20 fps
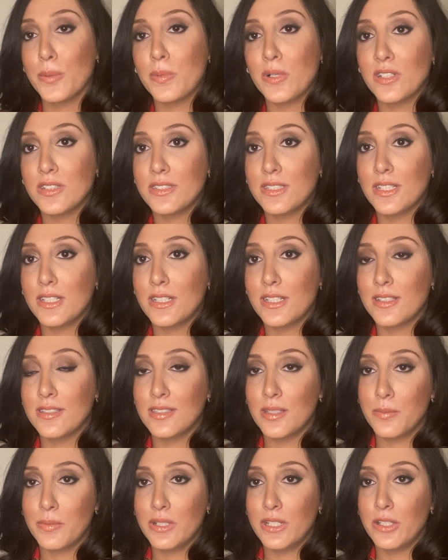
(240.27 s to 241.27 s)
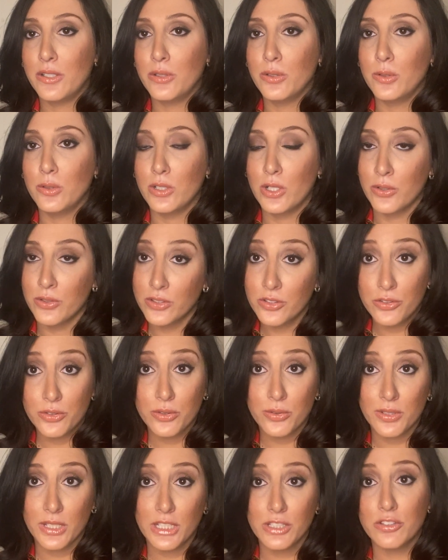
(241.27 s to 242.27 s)
person is somebody who goes into
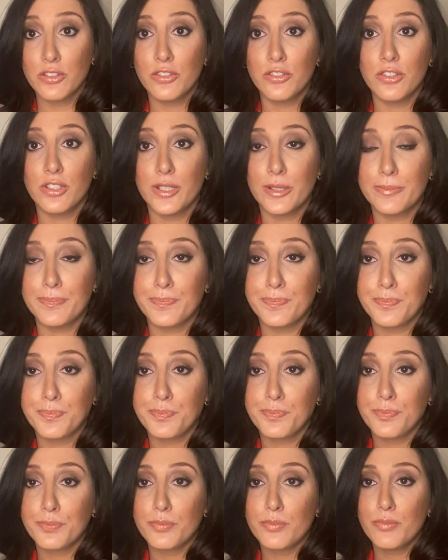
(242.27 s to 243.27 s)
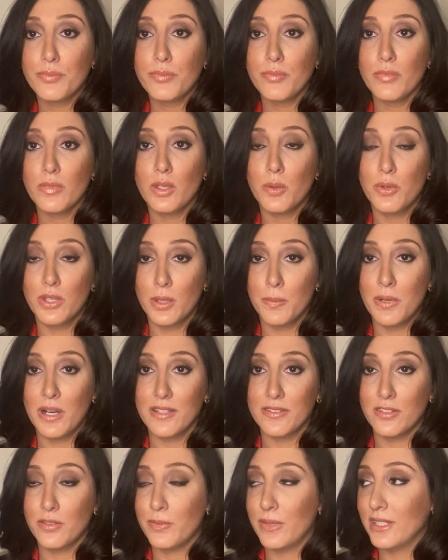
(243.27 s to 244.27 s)
a relationship with a
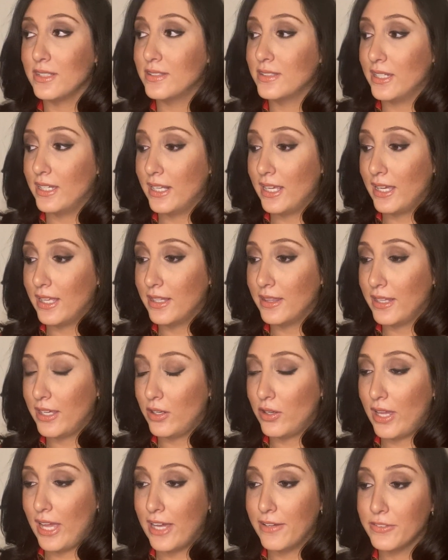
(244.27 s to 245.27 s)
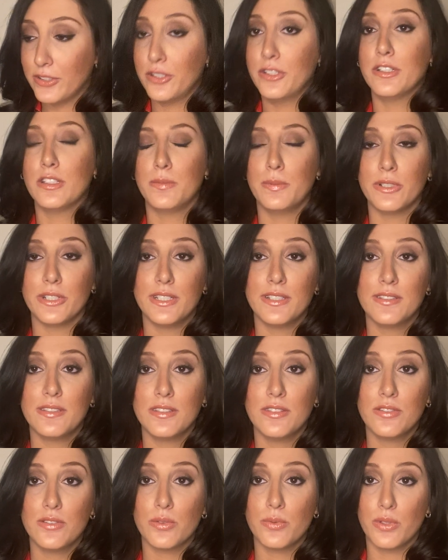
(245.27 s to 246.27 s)
positive mindset, and they have good
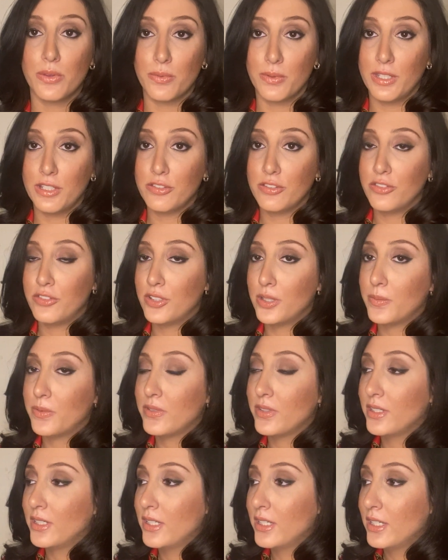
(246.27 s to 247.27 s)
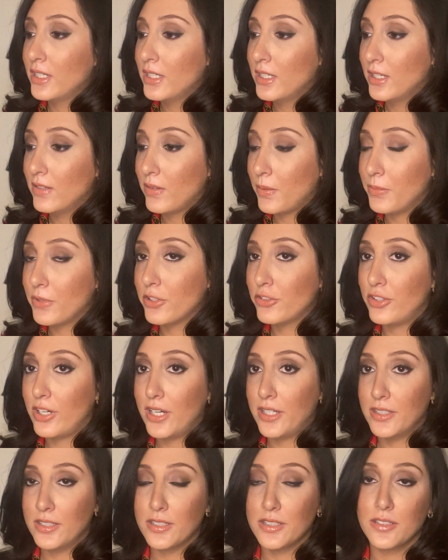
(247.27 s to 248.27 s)
experiences with relationships from their
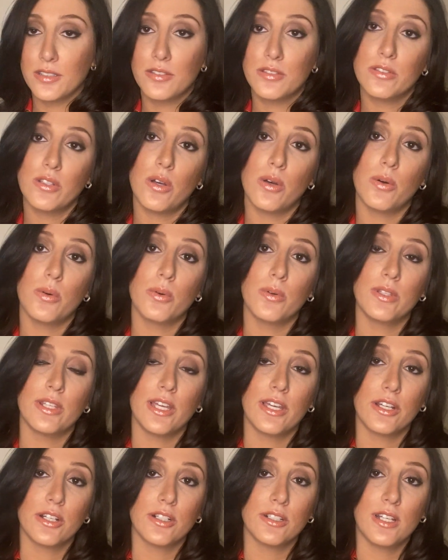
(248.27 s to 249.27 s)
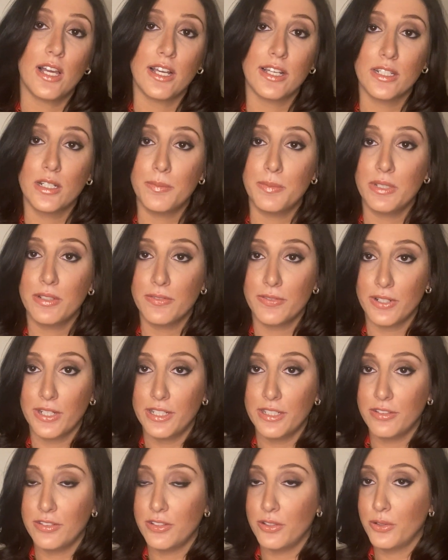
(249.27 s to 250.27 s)
childhood. So they're not going to be
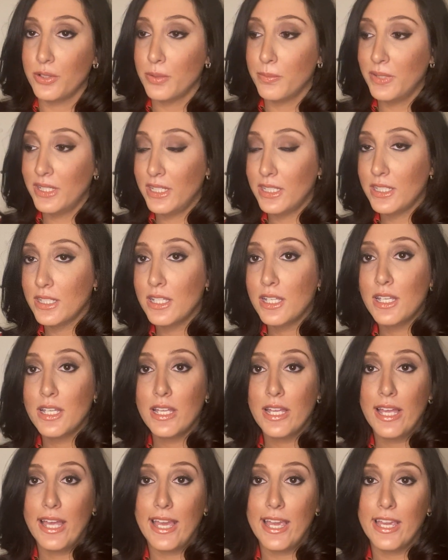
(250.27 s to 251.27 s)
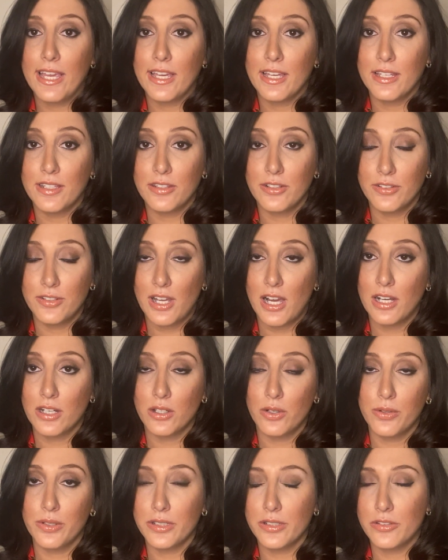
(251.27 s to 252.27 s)
afraid to commit, and they're not
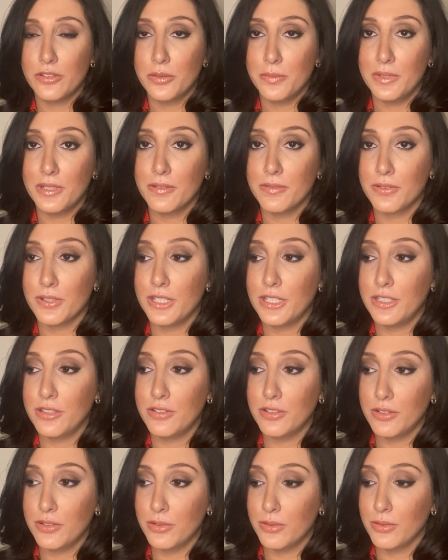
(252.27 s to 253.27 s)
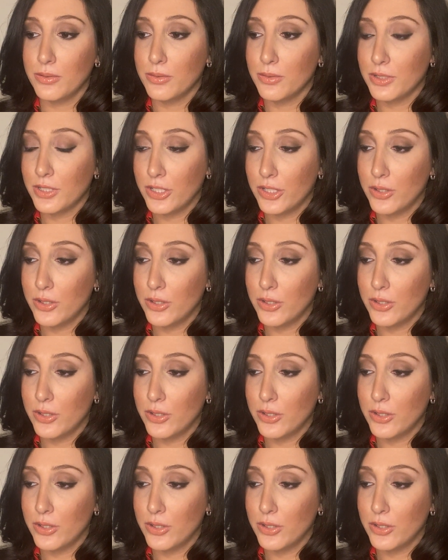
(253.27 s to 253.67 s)
going to be afraid to,